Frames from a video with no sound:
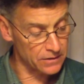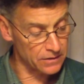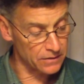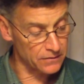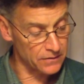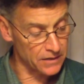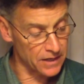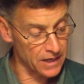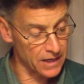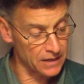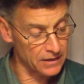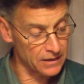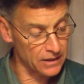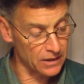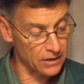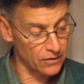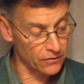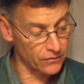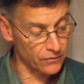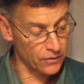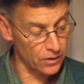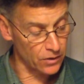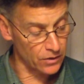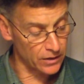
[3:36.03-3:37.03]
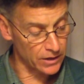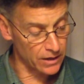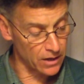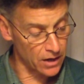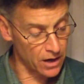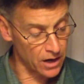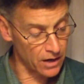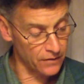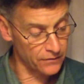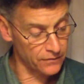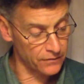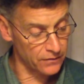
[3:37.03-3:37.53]
of the headgear falling
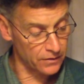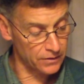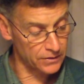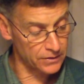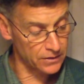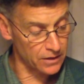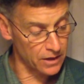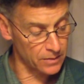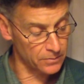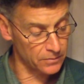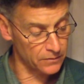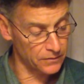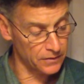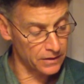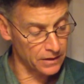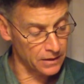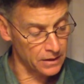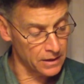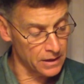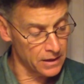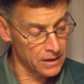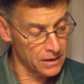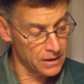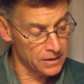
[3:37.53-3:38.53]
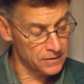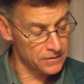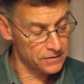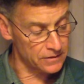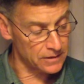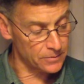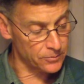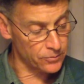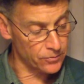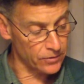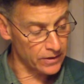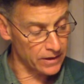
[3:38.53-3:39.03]
off on top of the
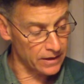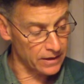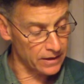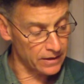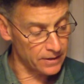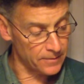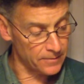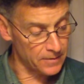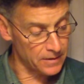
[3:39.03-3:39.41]
slippery